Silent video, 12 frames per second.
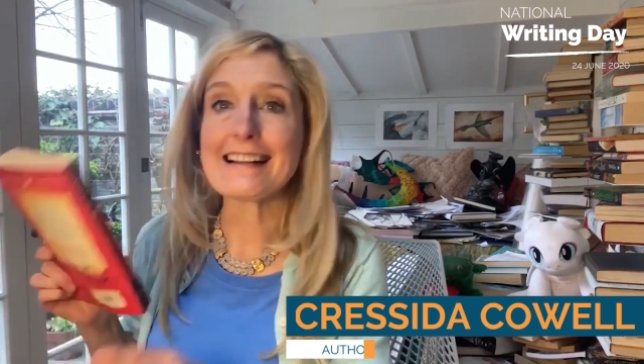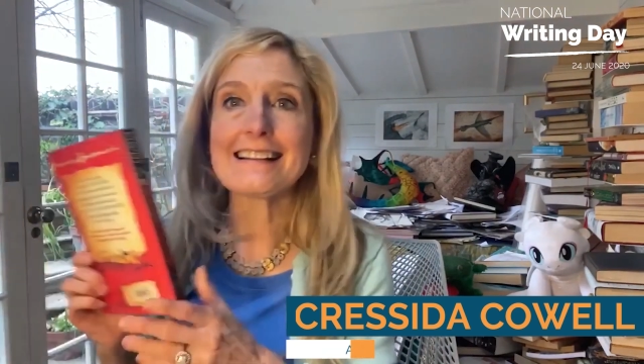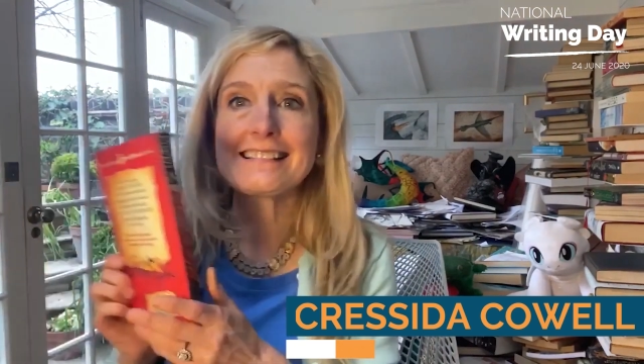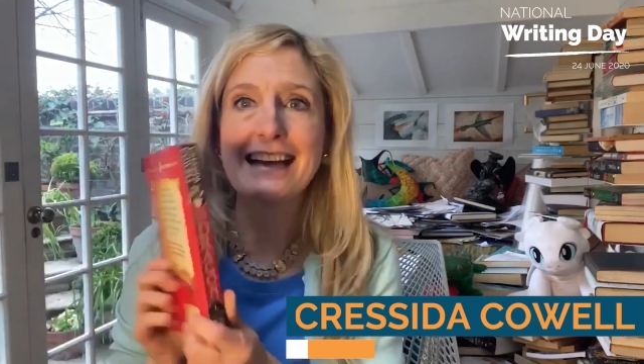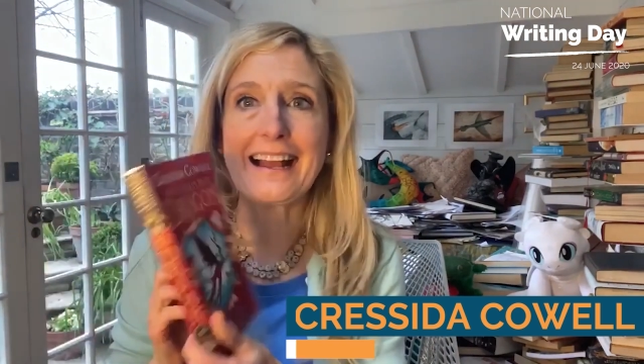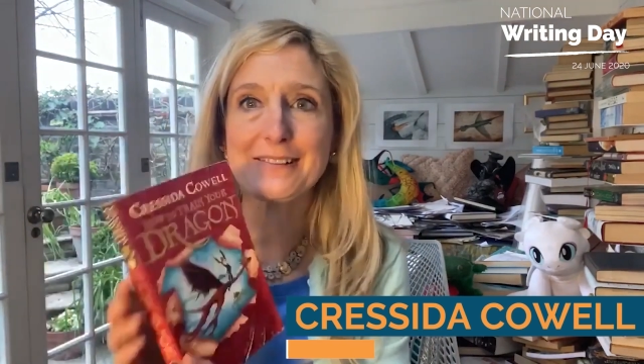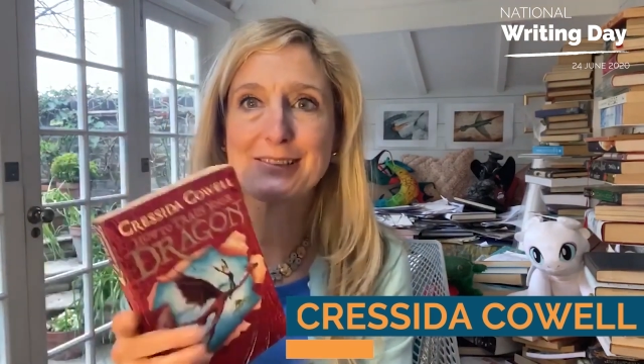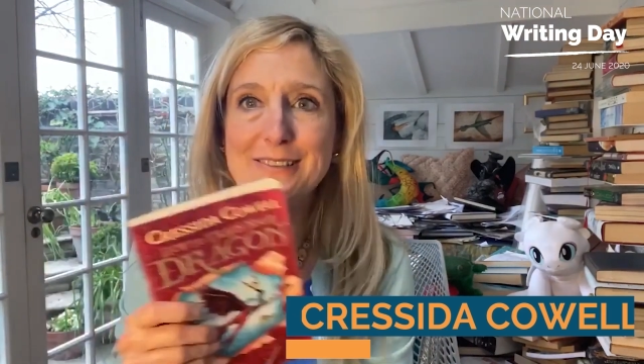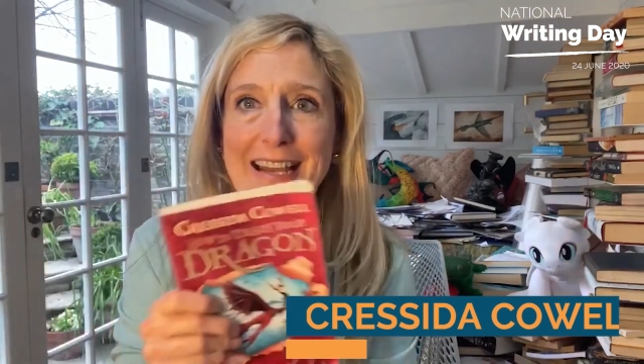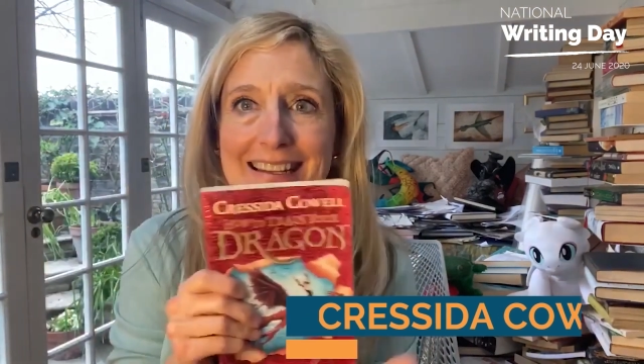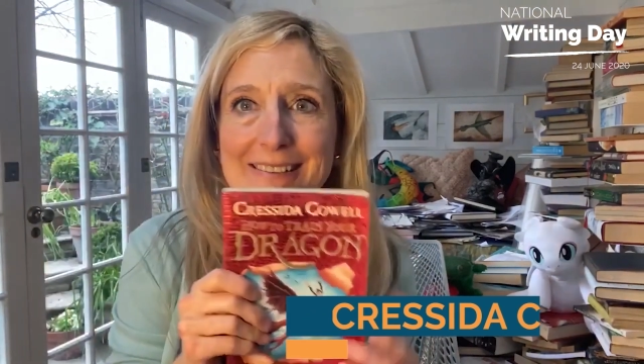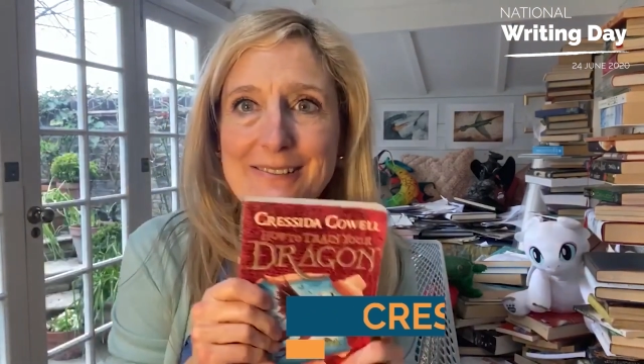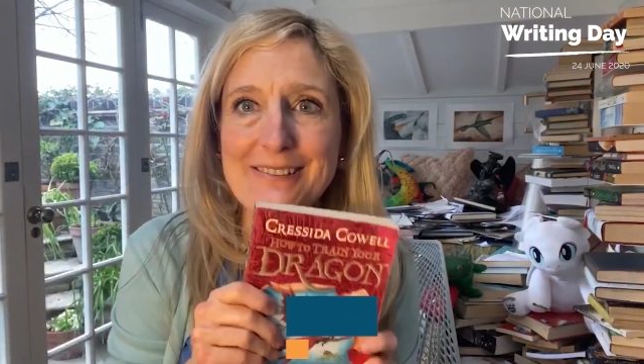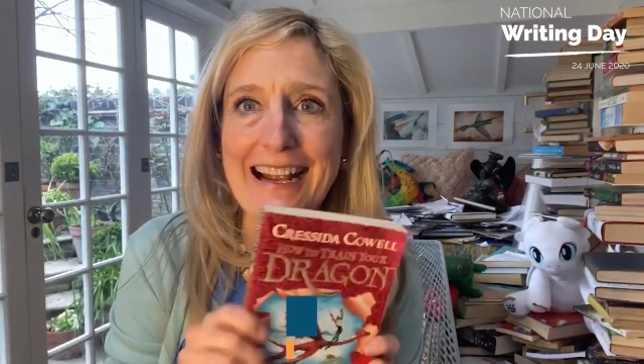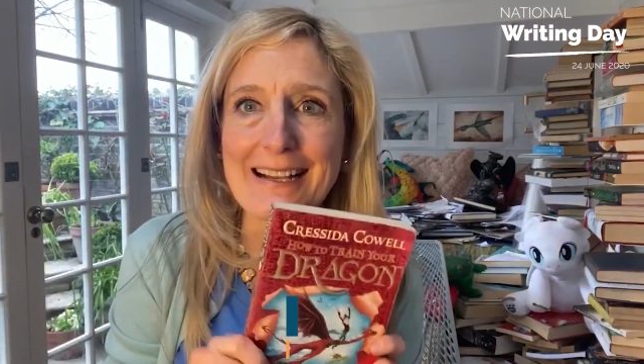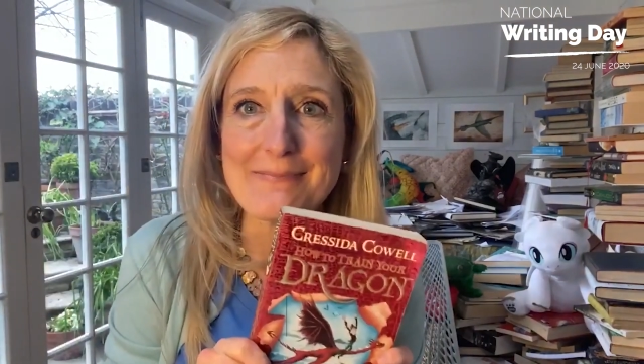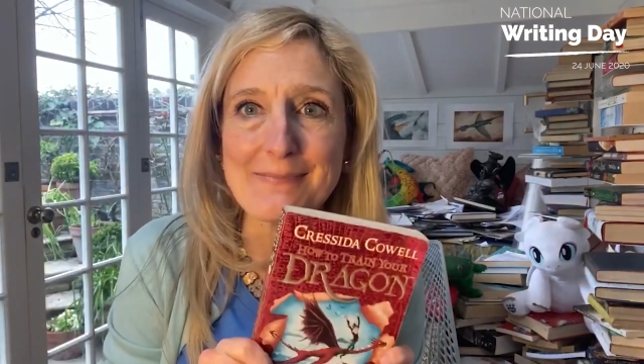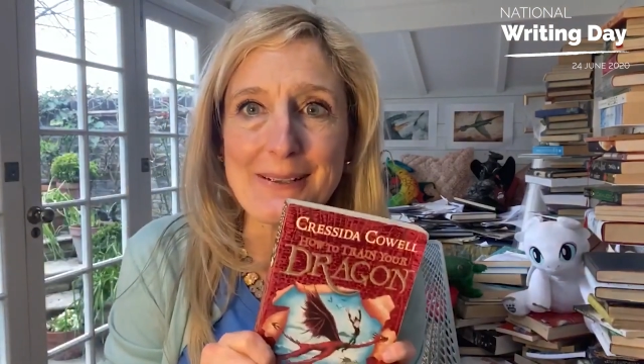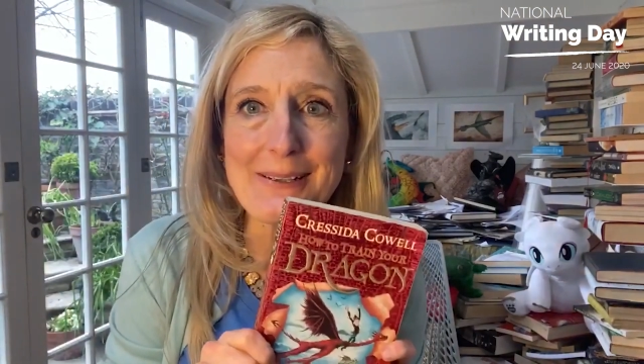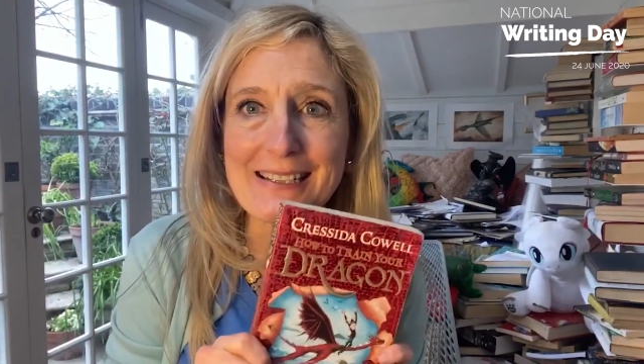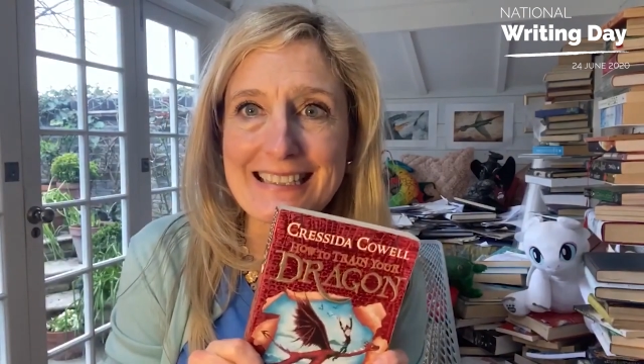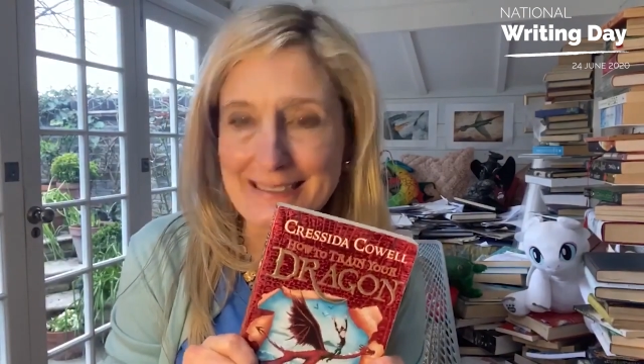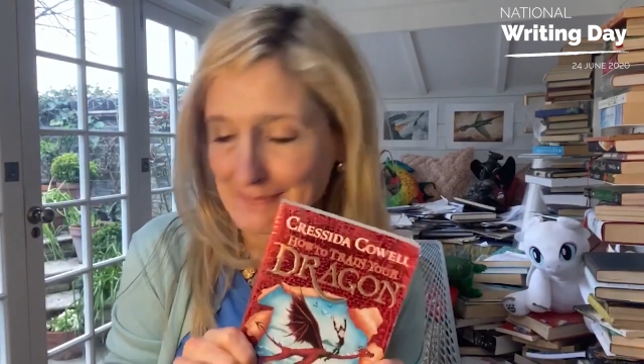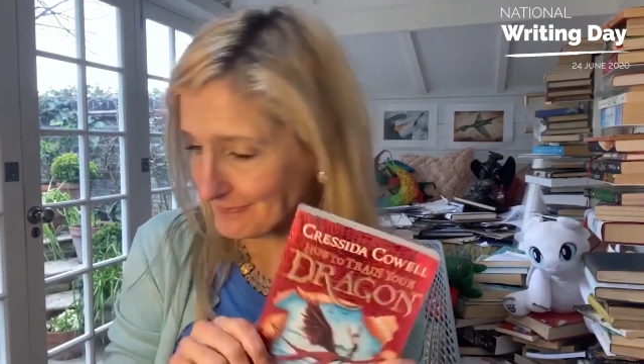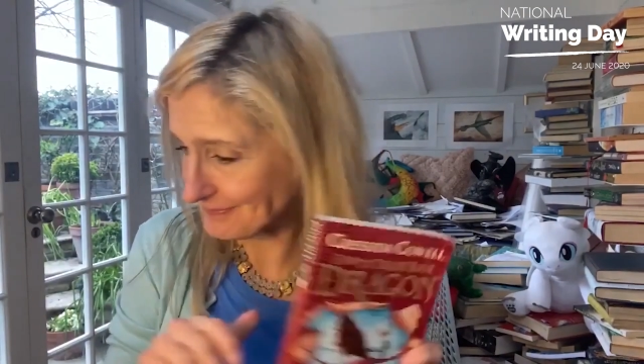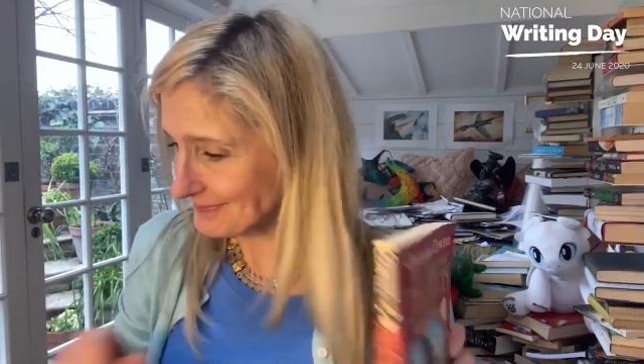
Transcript: the How to Train Your Dragon books